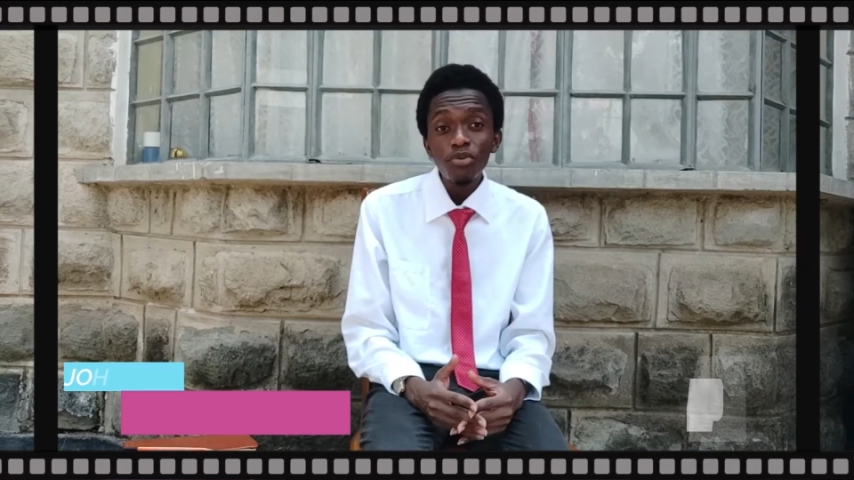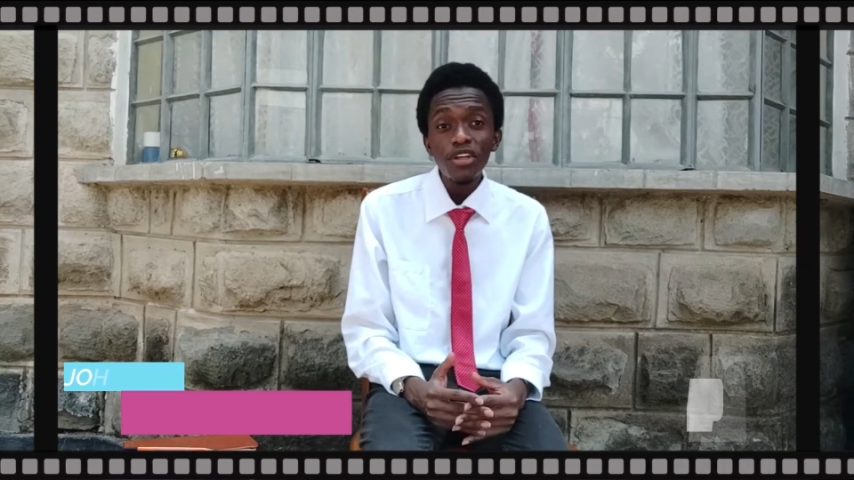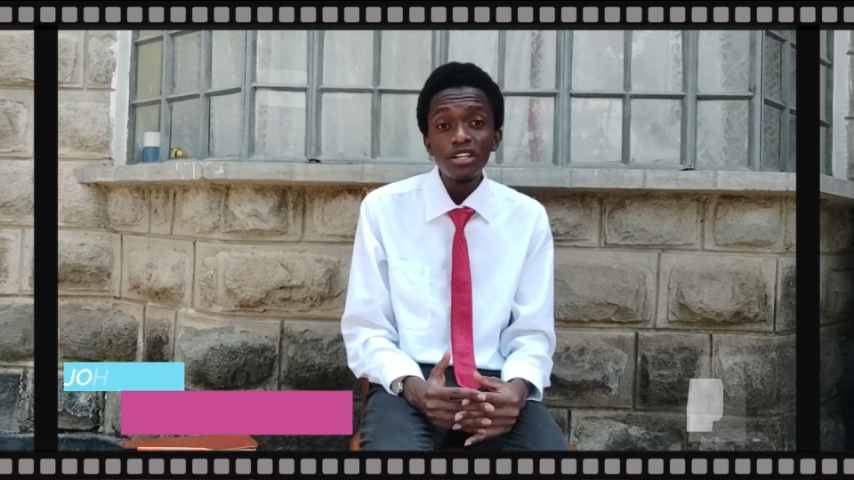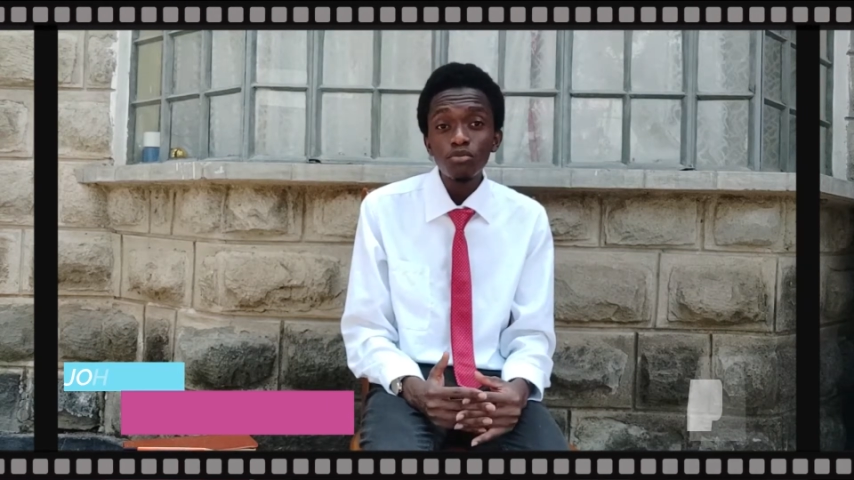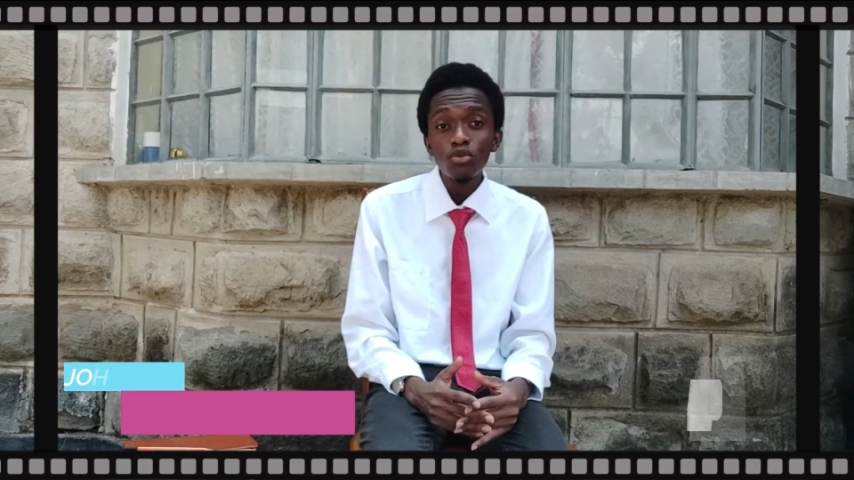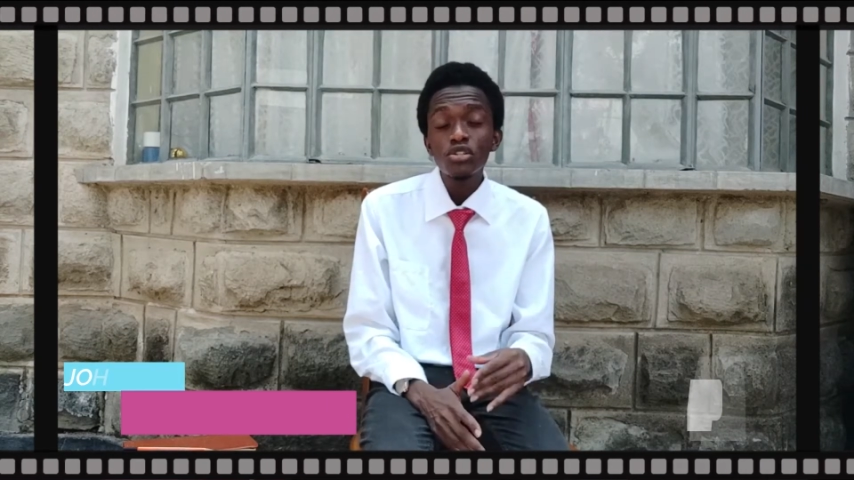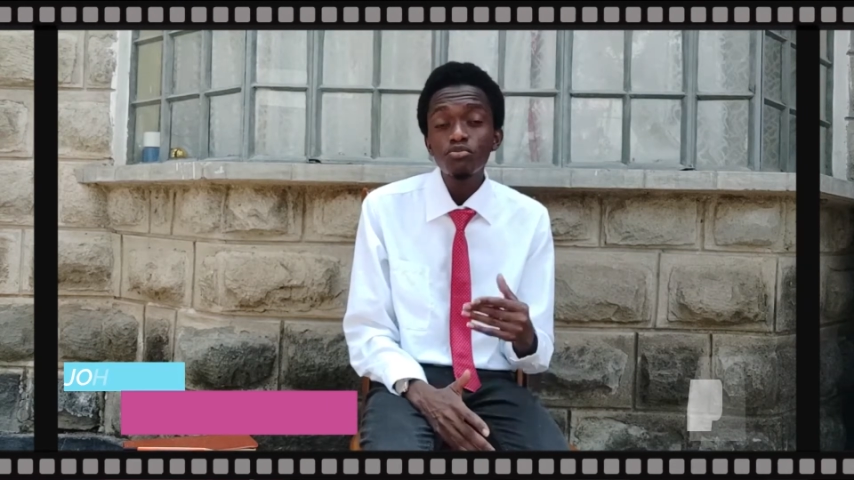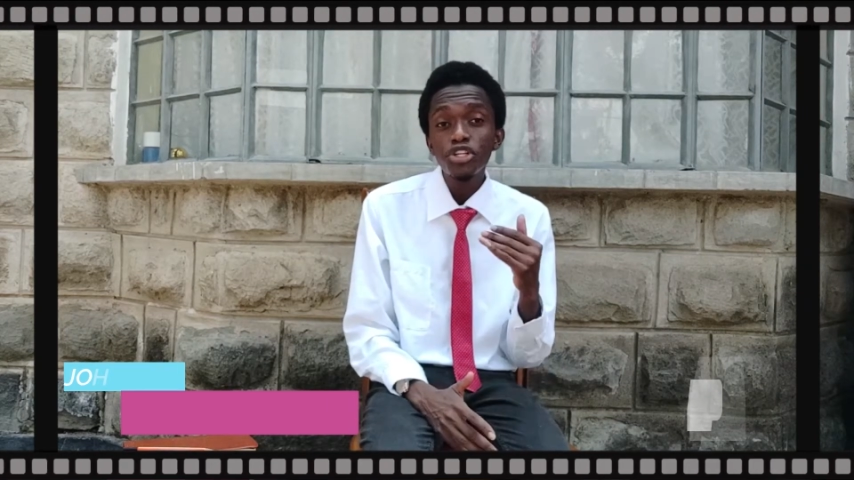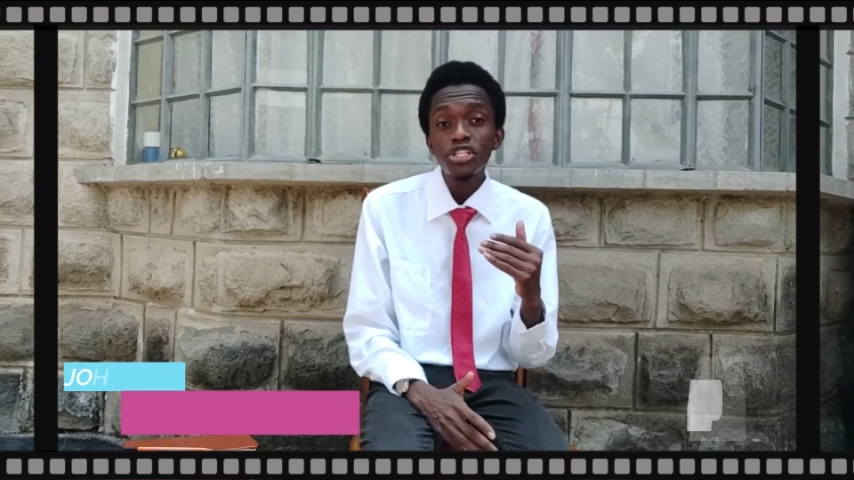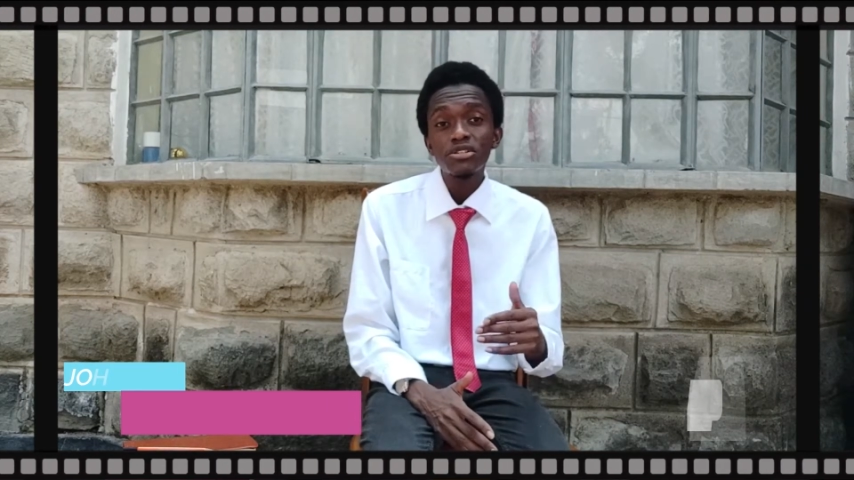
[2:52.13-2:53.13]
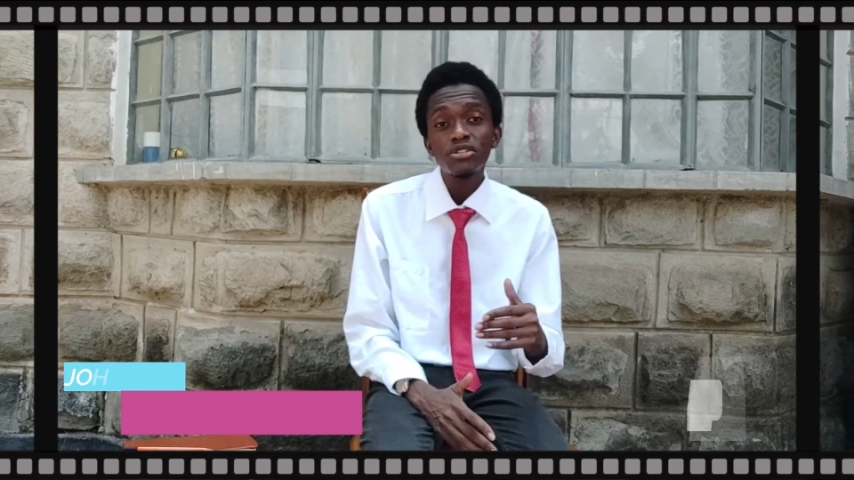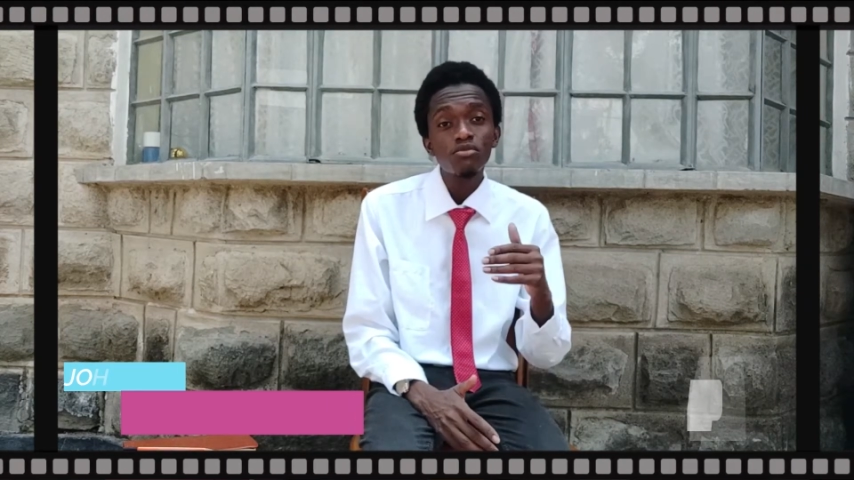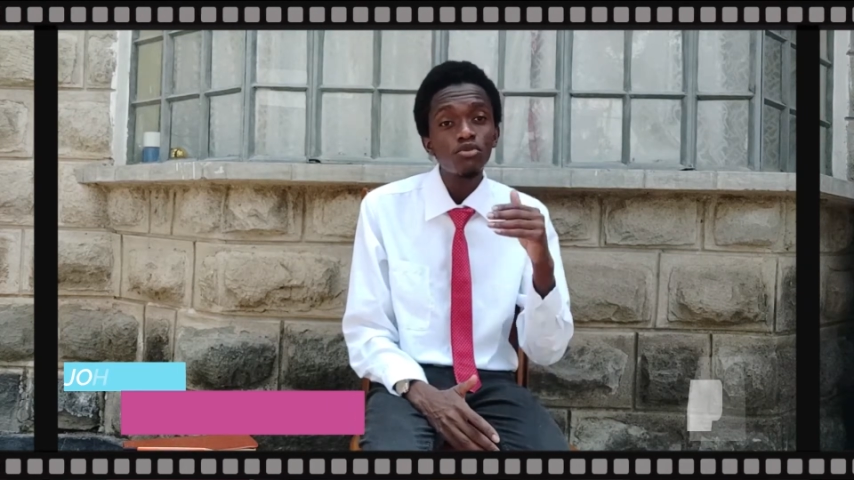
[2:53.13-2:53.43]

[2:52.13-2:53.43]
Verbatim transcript: me that most ministries,